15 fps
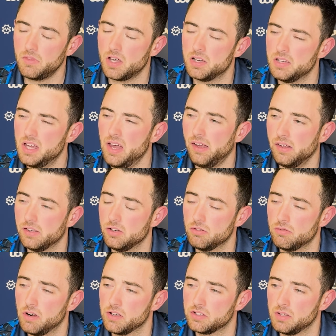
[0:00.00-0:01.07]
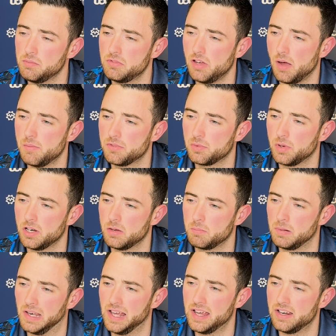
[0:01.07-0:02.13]
Yeah, you're right. Sometimes when I'm
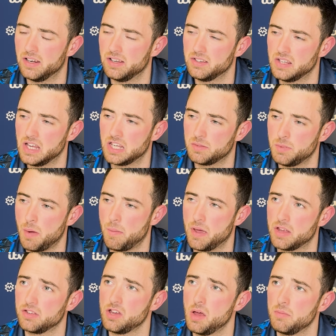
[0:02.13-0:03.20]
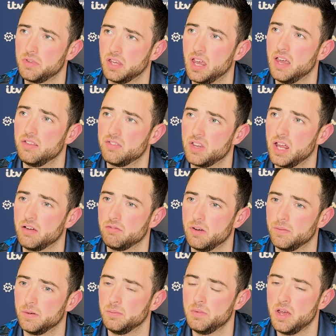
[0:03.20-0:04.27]
playing, it takes me a bit of time to get into that
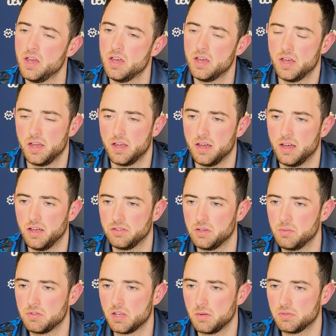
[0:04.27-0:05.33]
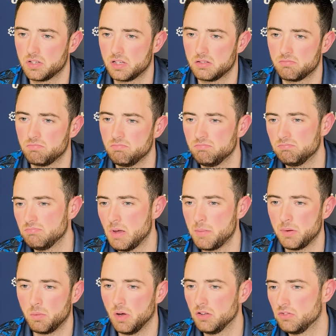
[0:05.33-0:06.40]
rhythm. Sometimes maybe
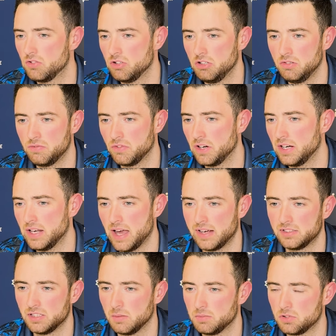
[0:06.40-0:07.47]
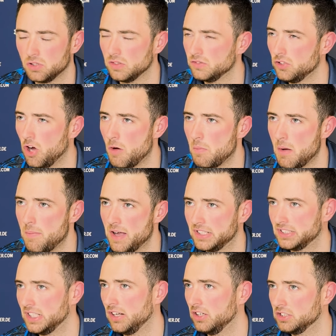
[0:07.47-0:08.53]
1-2-3 legs, I'm sort of not on my
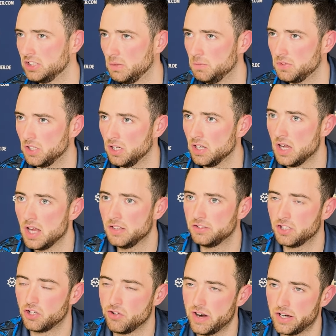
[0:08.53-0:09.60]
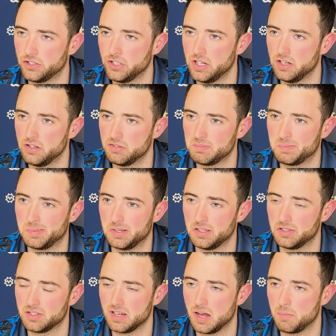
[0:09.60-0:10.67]
best, and I seem to crash in
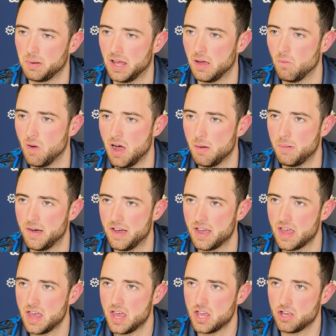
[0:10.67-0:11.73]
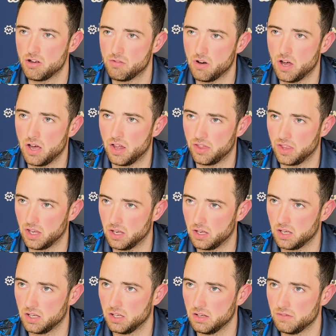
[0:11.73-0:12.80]
and start playing well. But you're right, I
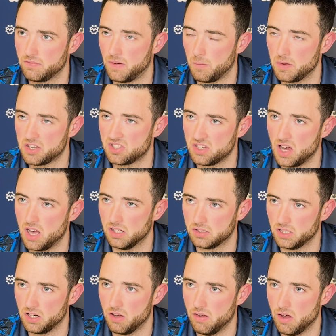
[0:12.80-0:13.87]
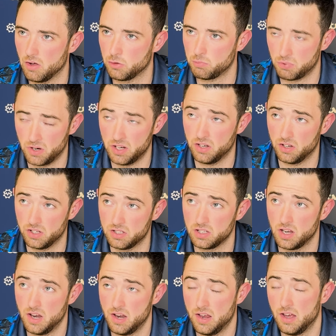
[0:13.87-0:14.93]
think from the start tonight, I was pretty good.
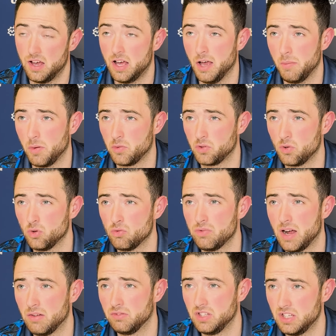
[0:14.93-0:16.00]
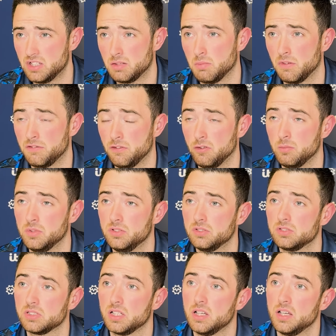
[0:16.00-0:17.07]
It was an all-round decent
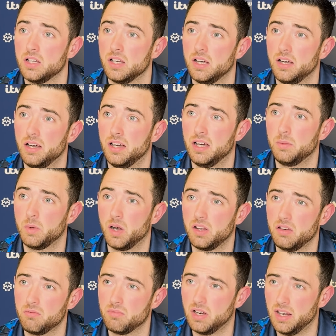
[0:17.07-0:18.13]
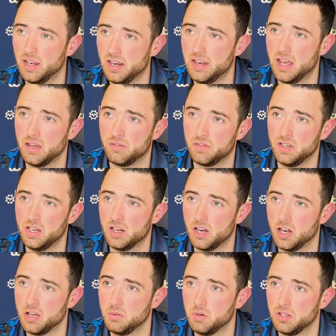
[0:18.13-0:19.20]
performance. And I didn't really let Nathan in. I
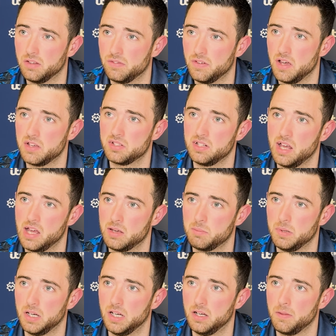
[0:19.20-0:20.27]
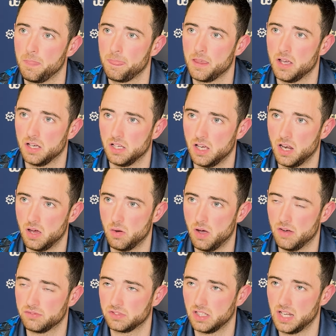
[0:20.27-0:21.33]
know he won the first leg, but you know,
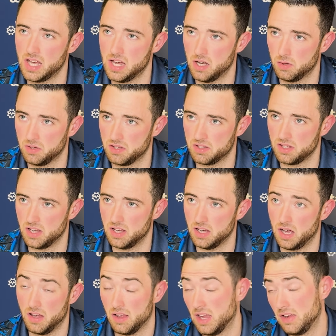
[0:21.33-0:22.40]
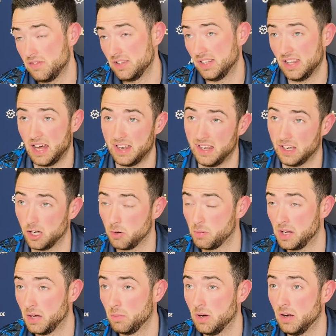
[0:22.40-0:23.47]
after that, I was even in that leg, I
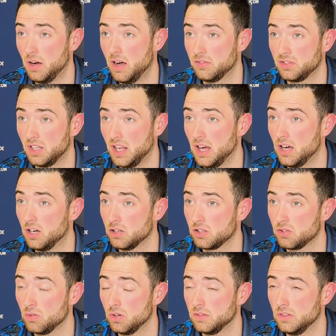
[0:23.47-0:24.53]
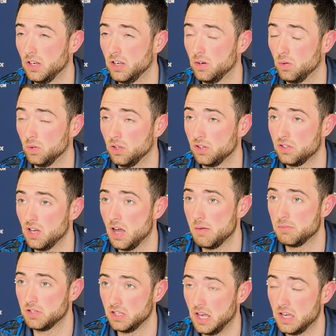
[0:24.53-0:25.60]
played well. After that, I was sort of on it all the time.
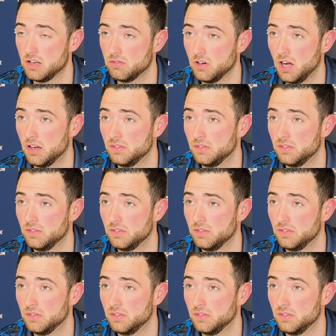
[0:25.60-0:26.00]
So yeah, you're right.